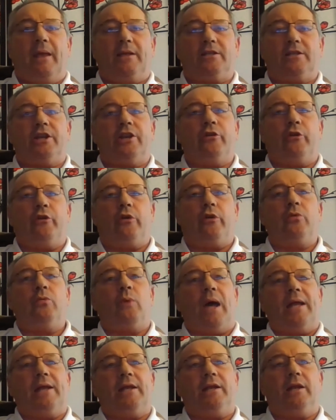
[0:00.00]
an earn
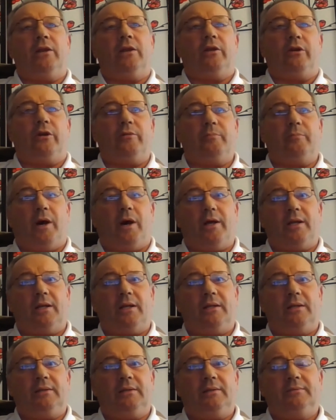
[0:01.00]
while you learn
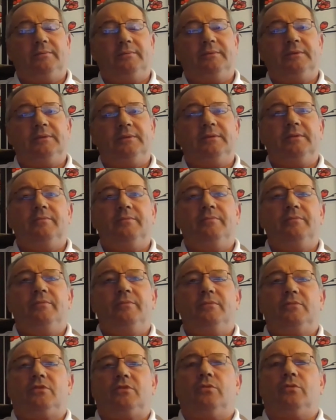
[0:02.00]
model.
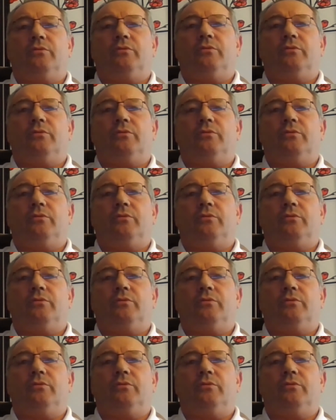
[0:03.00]
So